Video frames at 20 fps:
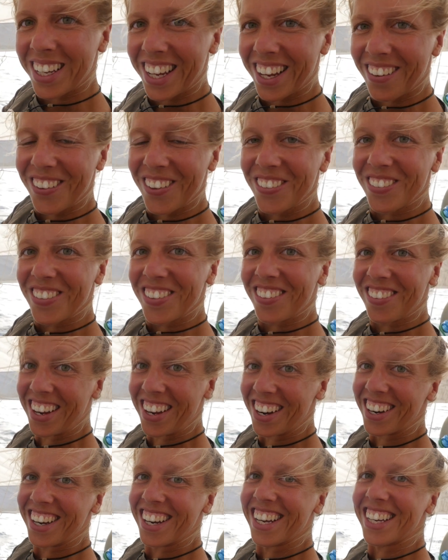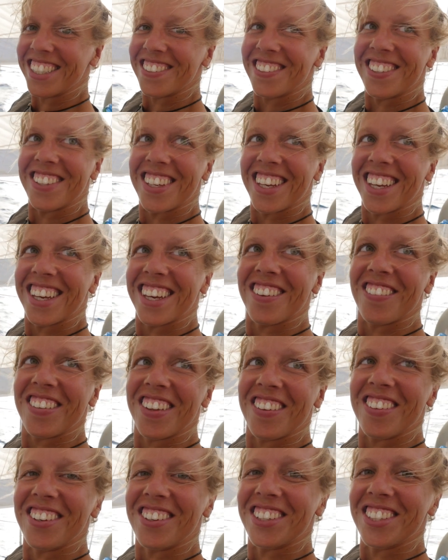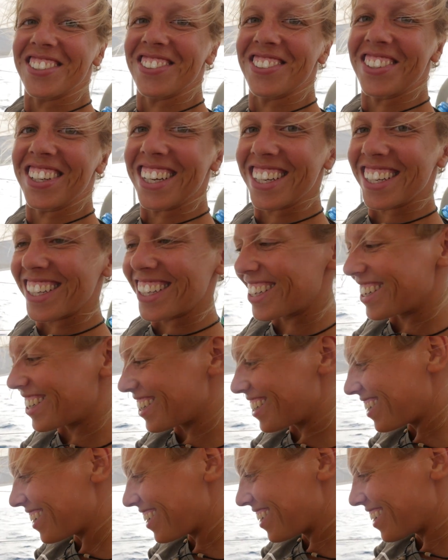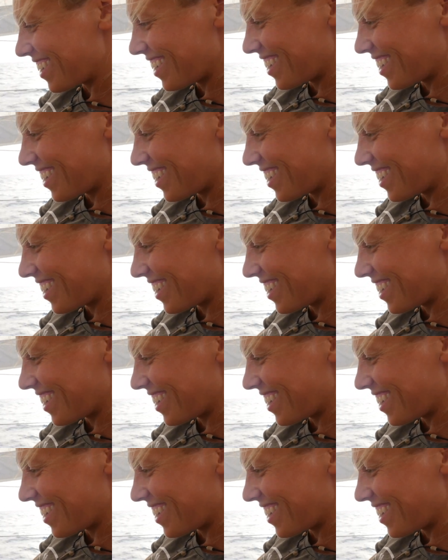Yeah, it would be very nice when you can give them your tuna. Yeah, yeah.